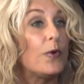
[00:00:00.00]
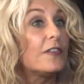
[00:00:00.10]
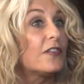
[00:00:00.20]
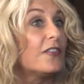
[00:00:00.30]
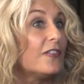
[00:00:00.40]

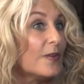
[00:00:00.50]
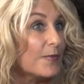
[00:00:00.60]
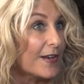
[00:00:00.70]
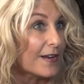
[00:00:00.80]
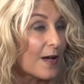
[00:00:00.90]
What
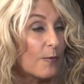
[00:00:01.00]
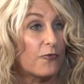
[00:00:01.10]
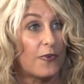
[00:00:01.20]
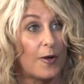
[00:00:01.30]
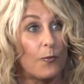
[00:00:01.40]
system did it come
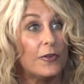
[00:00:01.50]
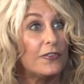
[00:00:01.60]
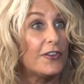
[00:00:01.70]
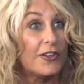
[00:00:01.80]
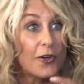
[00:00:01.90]
from?
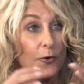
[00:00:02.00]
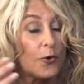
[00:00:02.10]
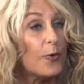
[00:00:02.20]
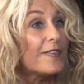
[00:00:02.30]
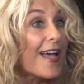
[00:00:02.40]
What's, you know,
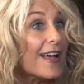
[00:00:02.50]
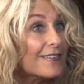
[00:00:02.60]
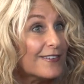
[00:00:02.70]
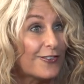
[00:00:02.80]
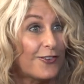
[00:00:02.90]
who has
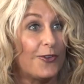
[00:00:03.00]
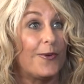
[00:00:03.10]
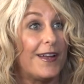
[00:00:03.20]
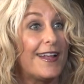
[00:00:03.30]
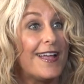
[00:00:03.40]
access to
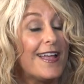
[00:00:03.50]
it?